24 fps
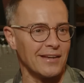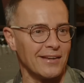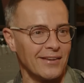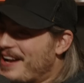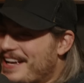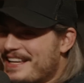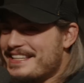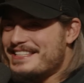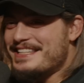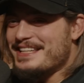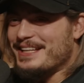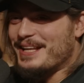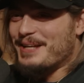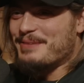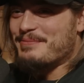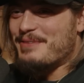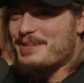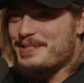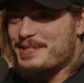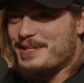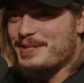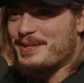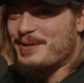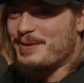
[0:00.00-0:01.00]
Why is Elon
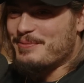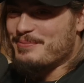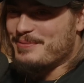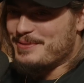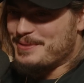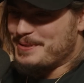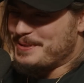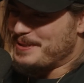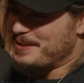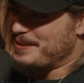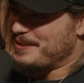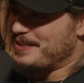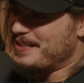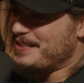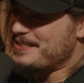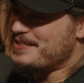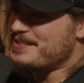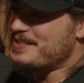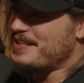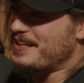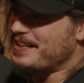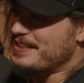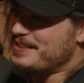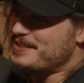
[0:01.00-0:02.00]
Musk on
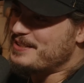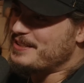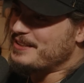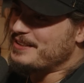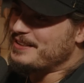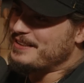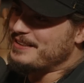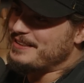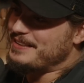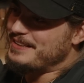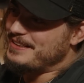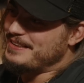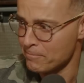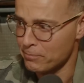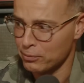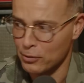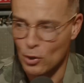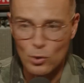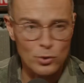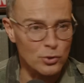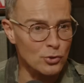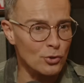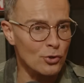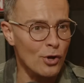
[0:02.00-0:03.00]
these like? Because he's got him
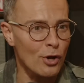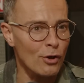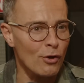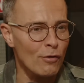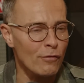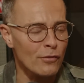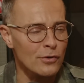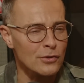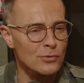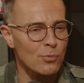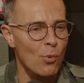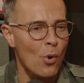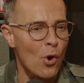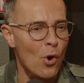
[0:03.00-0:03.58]
postered all over his